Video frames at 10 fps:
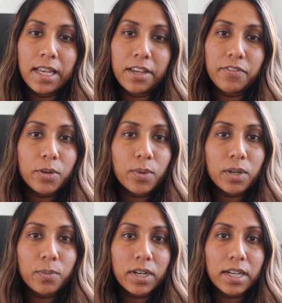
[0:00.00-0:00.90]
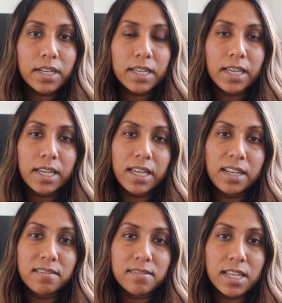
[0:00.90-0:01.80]
If you want to work
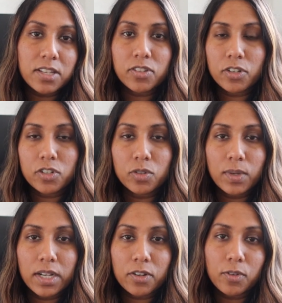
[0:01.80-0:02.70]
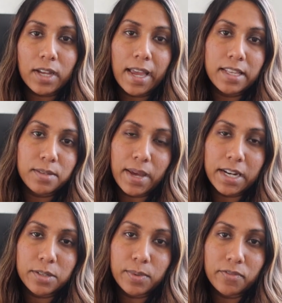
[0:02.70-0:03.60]
in, say, social work or case
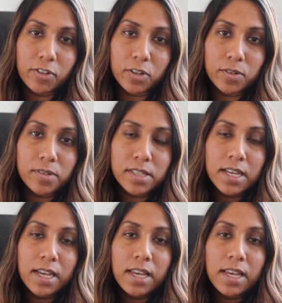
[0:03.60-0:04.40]
management roles,